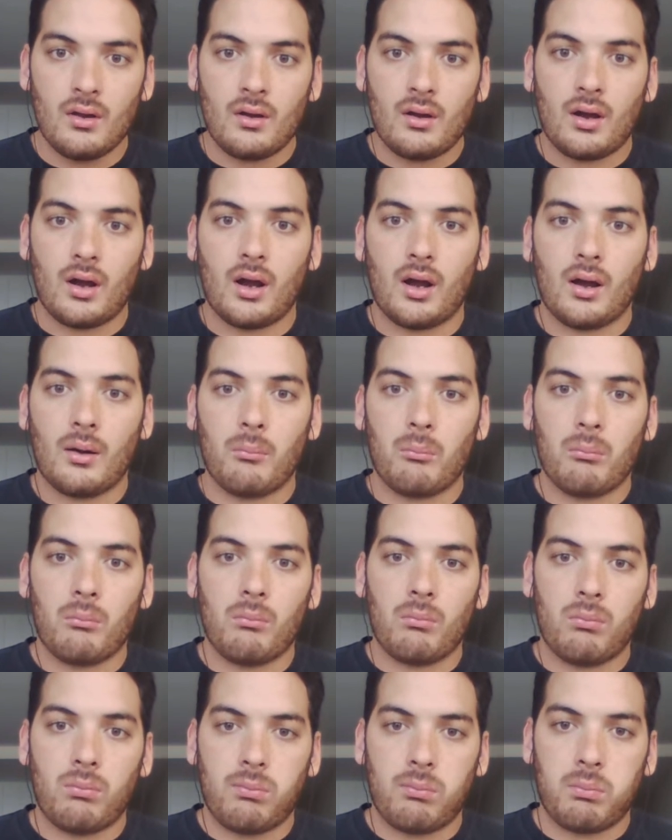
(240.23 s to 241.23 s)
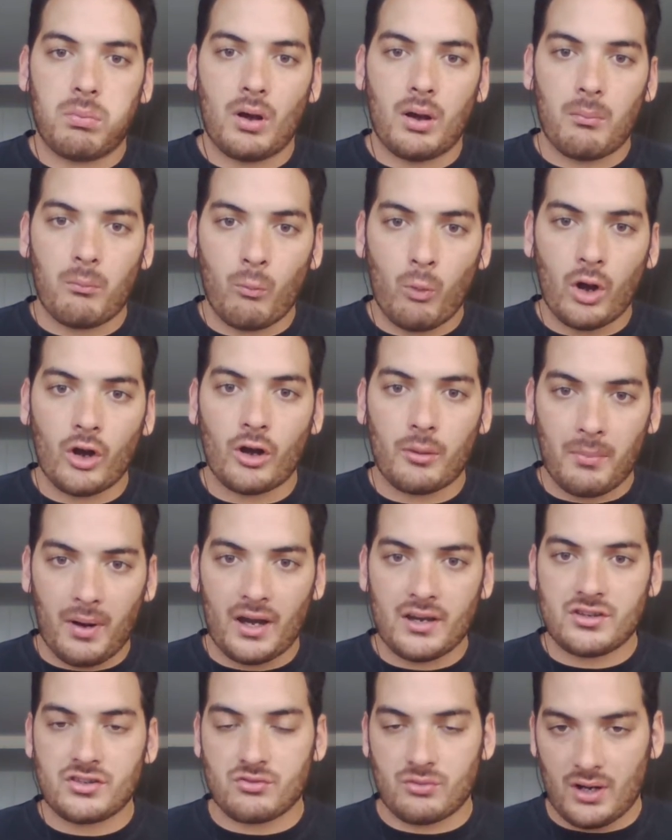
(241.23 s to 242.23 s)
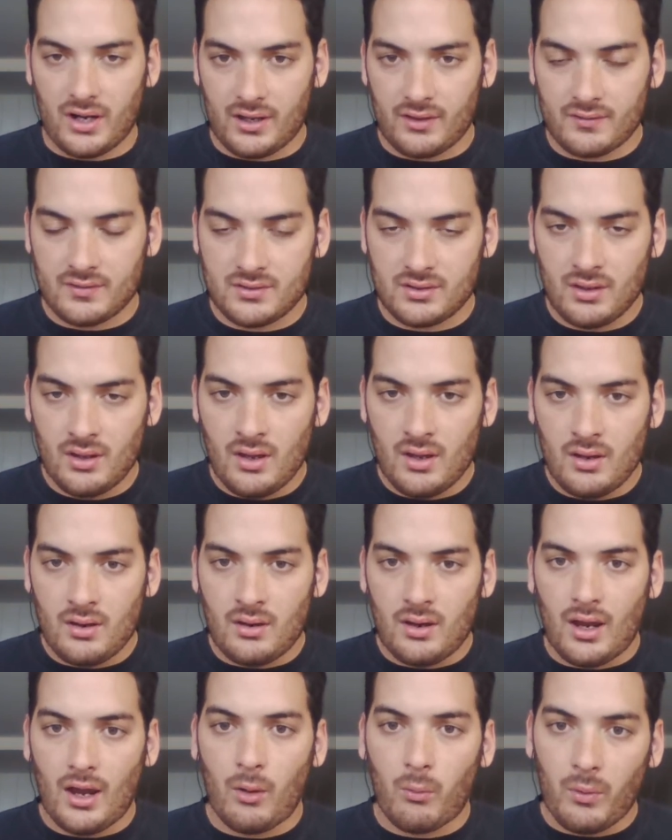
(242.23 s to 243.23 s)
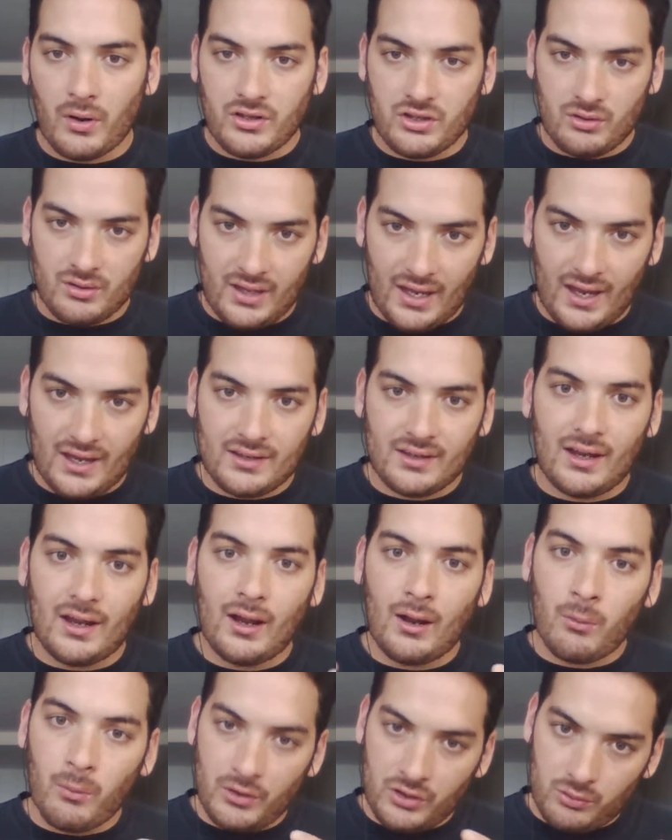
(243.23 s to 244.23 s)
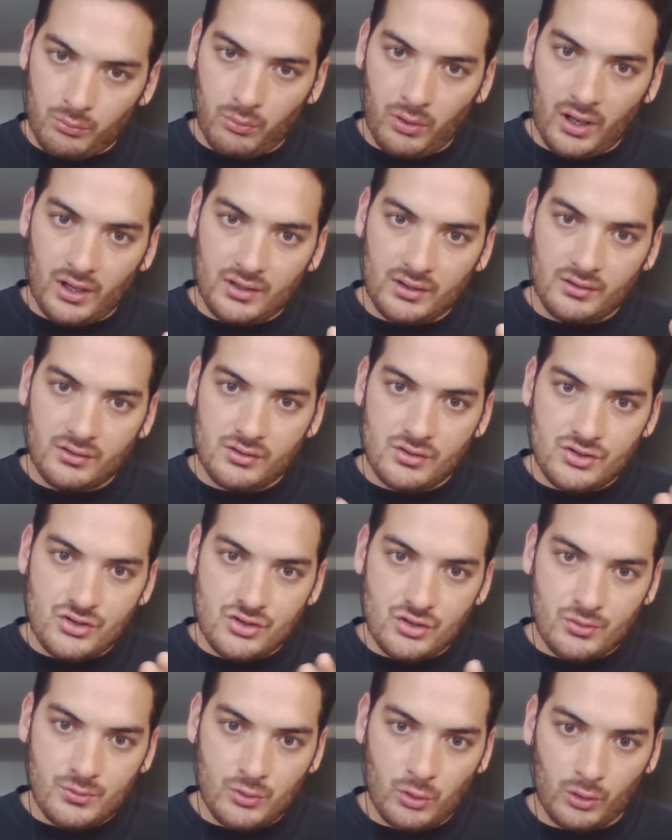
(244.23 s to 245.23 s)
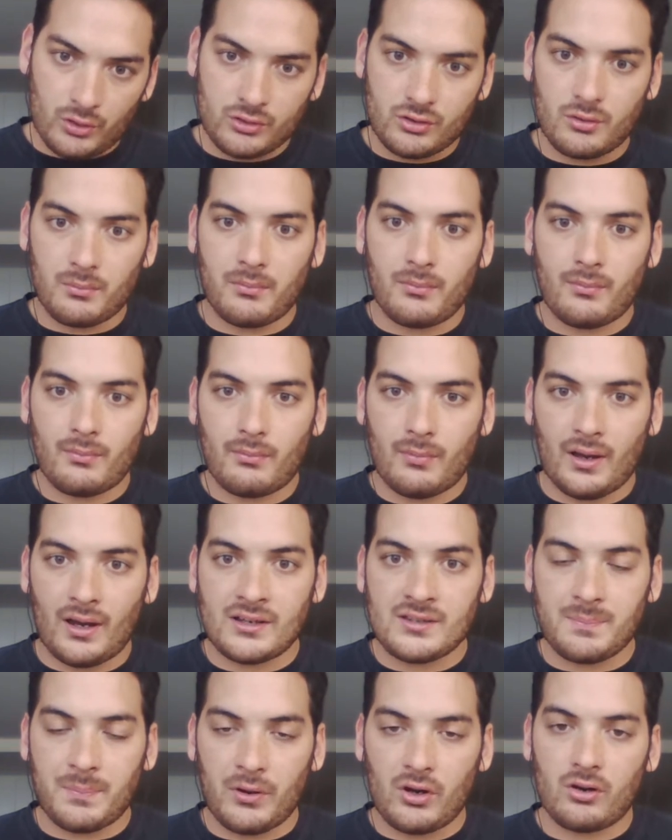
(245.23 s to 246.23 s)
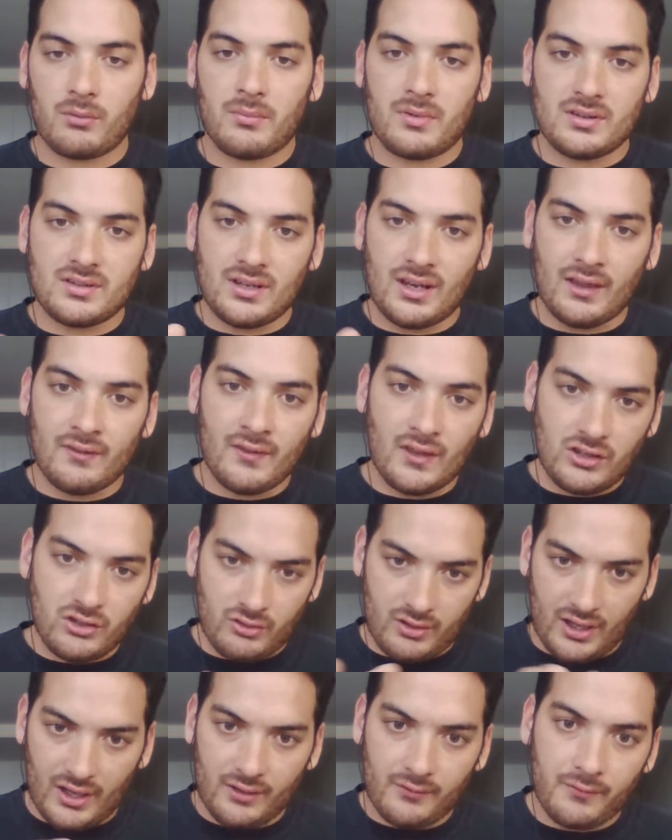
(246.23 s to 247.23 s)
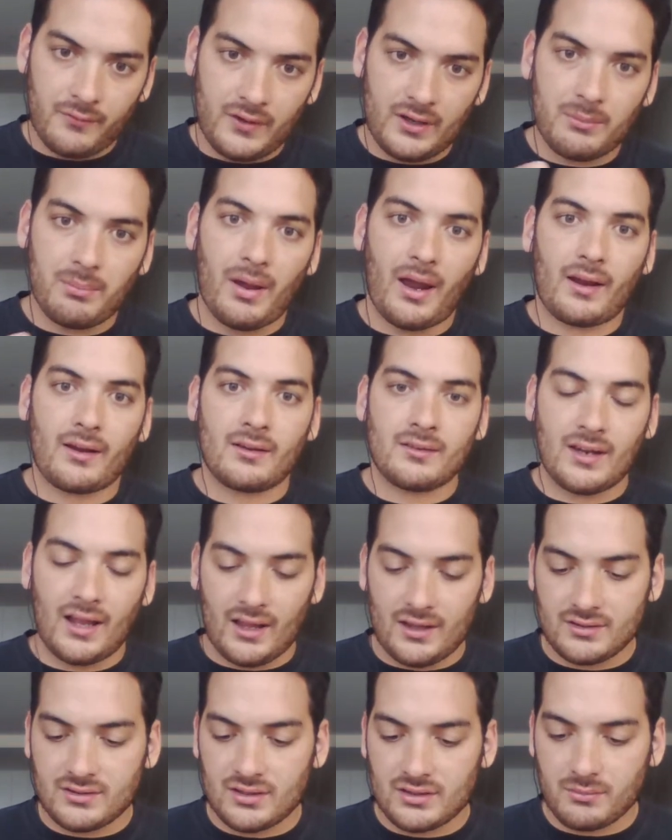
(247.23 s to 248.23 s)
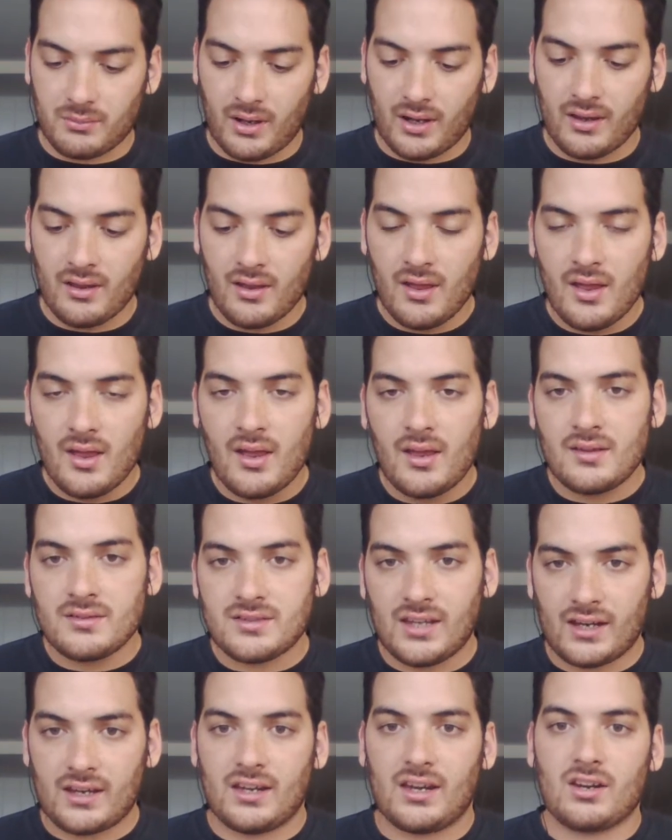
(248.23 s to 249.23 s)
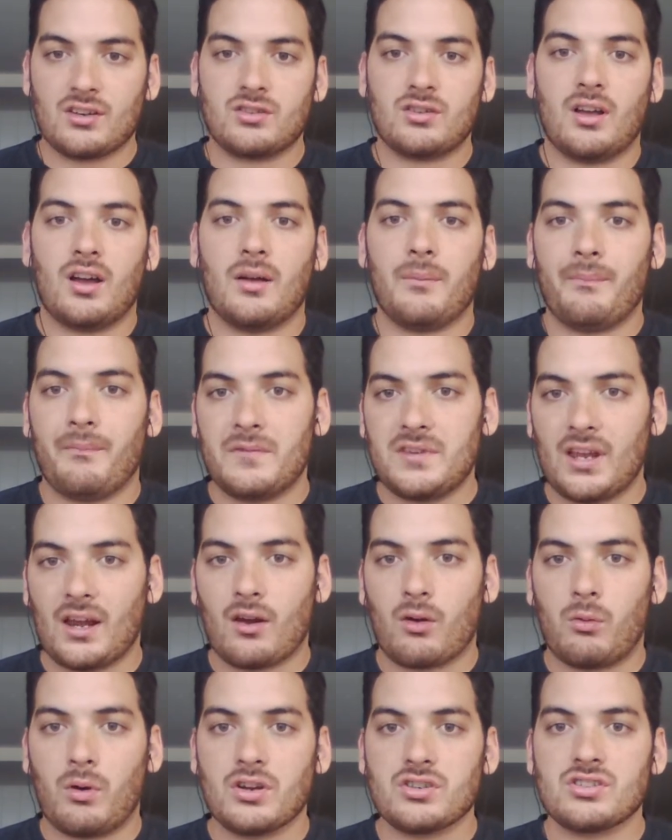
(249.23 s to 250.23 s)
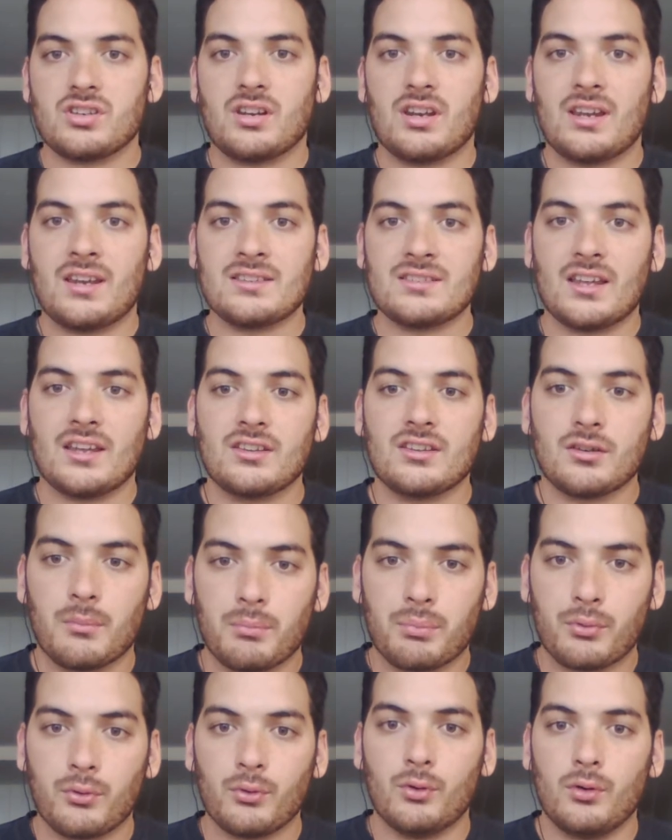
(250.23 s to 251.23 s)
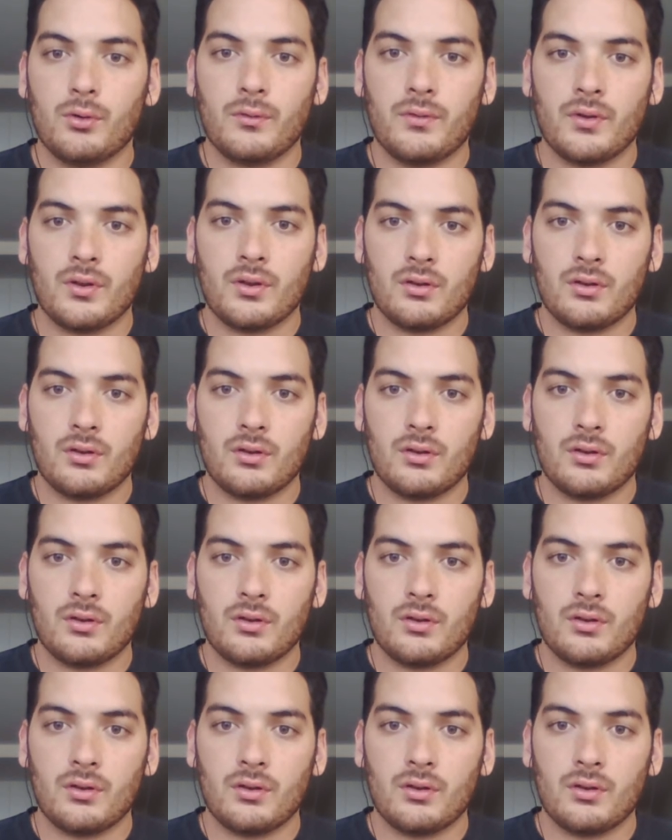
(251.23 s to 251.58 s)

what are my strengths? And when you run short-term experiments, and then you get feedback analysis, right? Second question is then to improve